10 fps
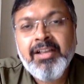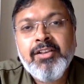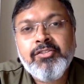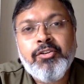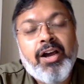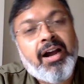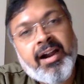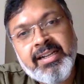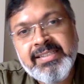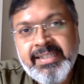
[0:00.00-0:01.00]
So your
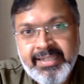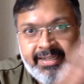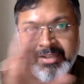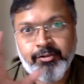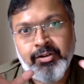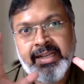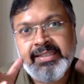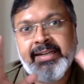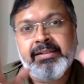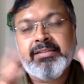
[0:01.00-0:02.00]
heart is in India, like
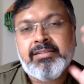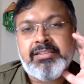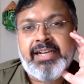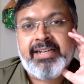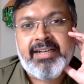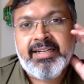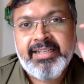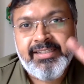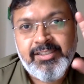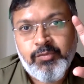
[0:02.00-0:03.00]
that Jataka
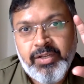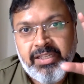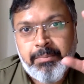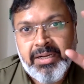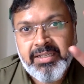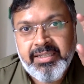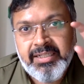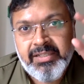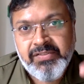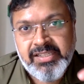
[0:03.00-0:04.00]
tales where the monkey
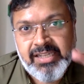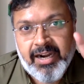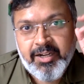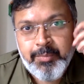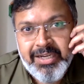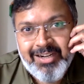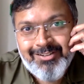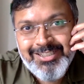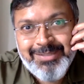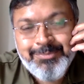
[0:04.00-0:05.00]
leaves his heart behind on
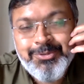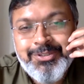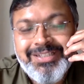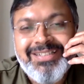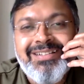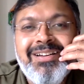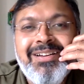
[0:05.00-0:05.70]
the Jambu tree.